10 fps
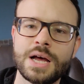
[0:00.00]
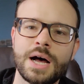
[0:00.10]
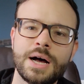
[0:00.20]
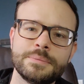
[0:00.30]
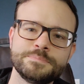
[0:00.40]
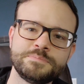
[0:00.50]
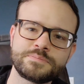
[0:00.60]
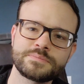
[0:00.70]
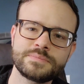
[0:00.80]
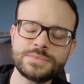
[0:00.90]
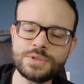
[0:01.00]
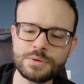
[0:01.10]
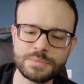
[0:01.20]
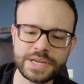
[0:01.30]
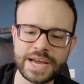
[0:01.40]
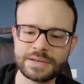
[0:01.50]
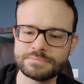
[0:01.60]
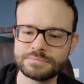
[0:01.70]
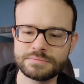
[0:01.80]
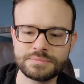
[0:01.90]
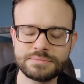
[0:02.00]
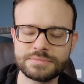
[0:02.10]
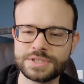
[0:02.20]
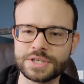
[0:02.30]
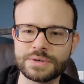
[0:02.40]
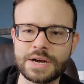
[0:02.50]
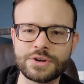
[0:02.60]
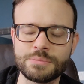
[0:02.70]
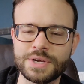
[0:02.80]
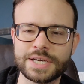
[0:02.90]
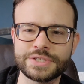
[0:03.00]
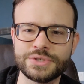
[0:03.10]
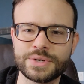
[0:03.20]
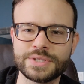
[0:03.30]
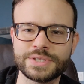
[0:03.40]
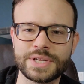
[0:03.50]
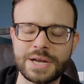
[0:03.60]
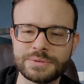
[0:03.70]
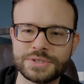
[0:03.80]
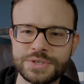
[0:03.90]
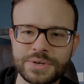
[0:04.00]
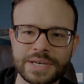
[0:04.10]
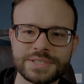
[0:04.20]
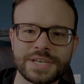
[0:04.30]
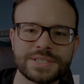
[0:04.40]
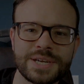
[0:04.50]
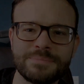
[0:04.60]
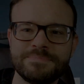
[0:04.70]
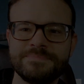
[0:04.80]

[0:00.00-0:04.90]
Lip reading: But yeah, stick around. Hope you guys enjoyed this, and I will see you guys next time.